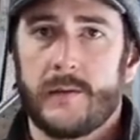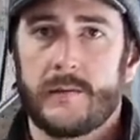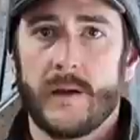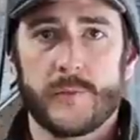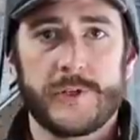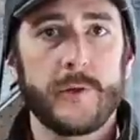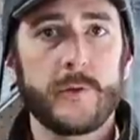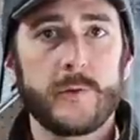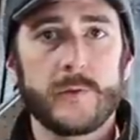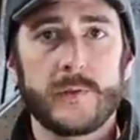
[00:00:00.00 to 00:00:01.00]
Number
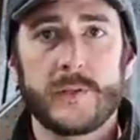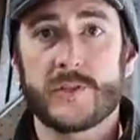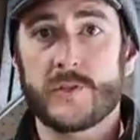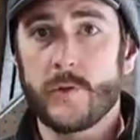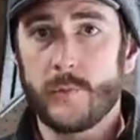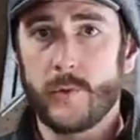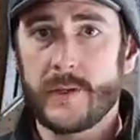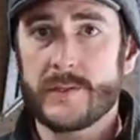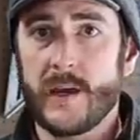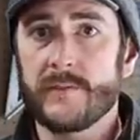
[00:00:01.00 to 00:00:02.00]
two, the
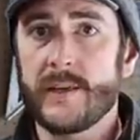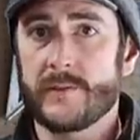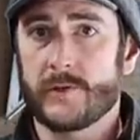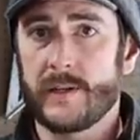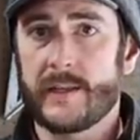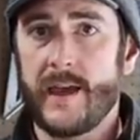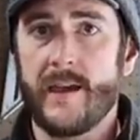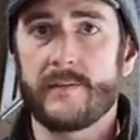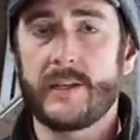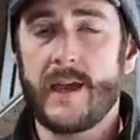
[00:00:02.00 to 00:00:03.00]
suitableness of that tree
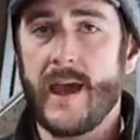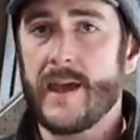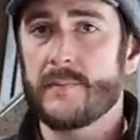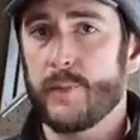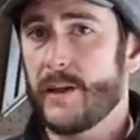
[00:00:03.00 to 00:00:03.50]
cavity had,